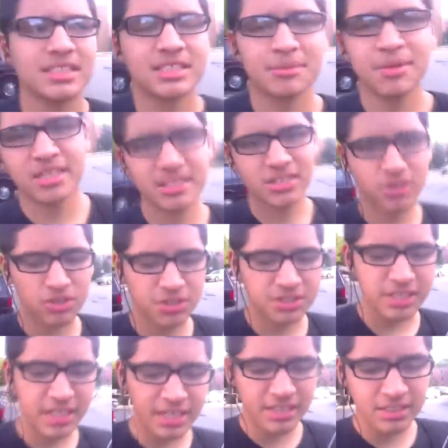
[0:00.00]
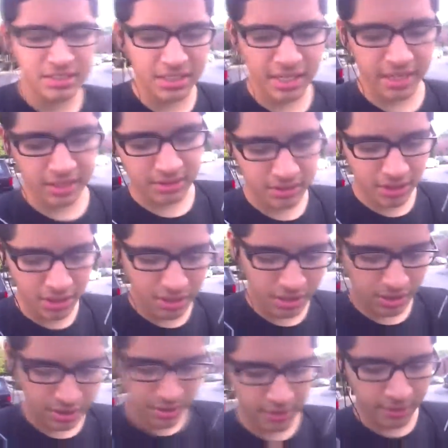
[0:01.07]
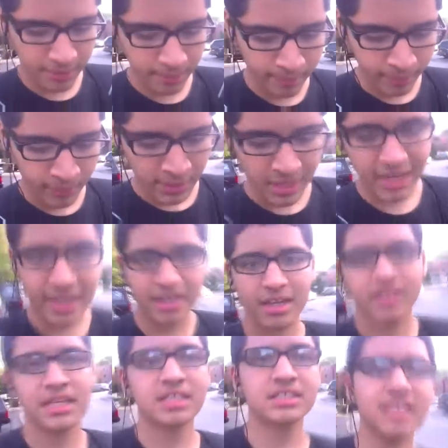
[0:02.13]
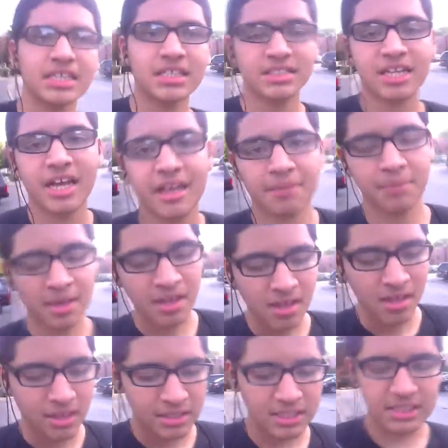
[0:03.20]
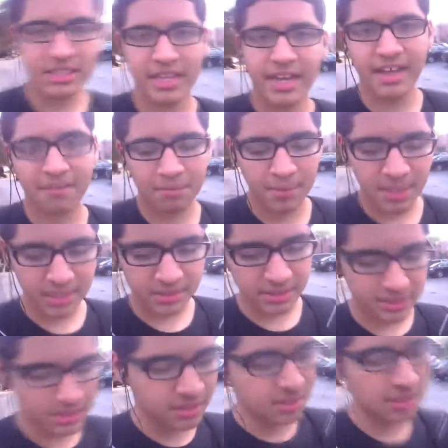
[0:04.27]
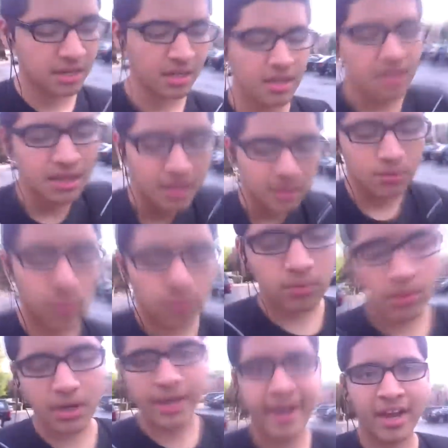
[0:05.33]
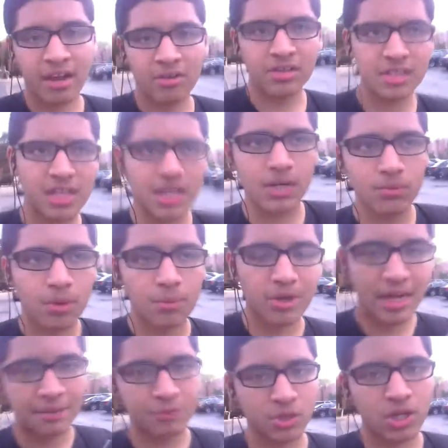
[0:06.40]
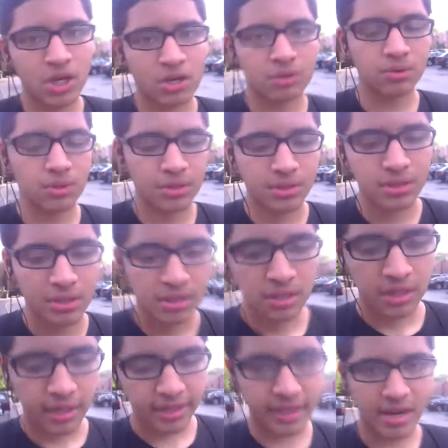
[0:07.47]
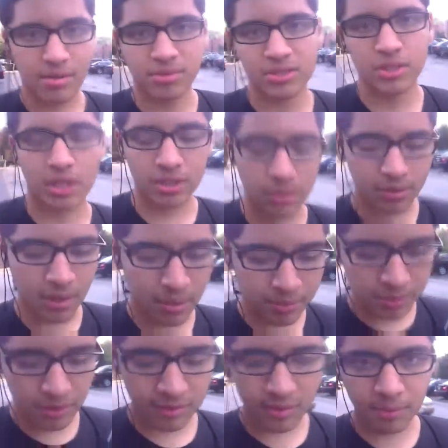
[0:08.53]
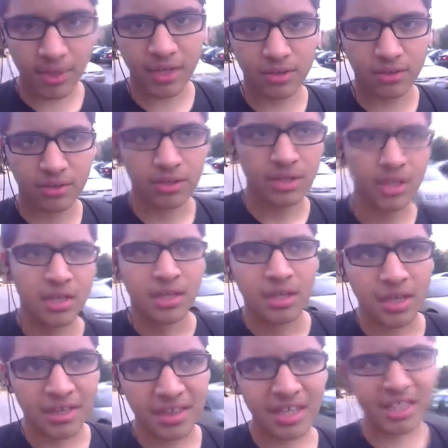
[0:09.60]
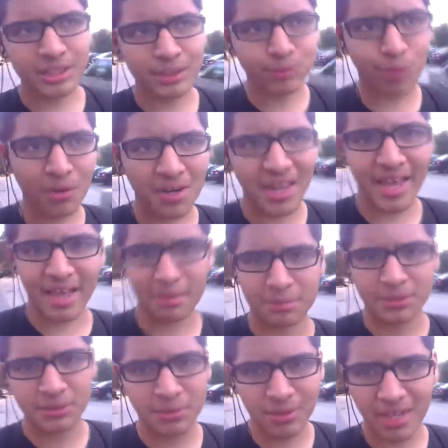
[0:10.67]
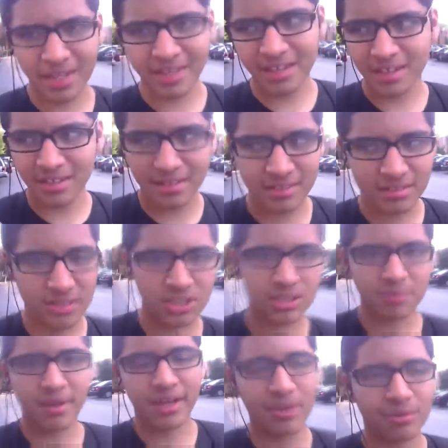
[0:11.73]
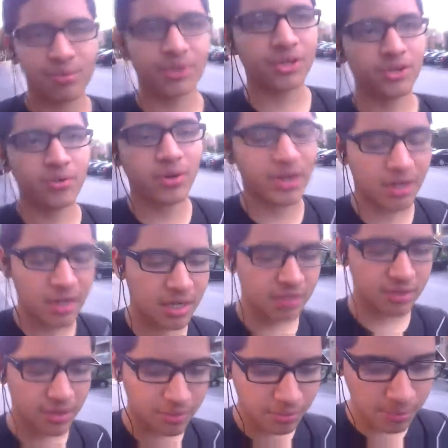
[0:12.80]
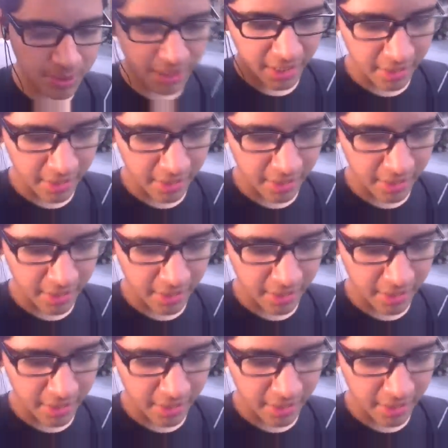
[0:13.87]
six minutes and 30 seconds and uh, like he said the time six and a half minutes and I only needed one more lap to go and I would done the, I would done the mile I think it's four laps for like it doesn't matter where you are I don't know but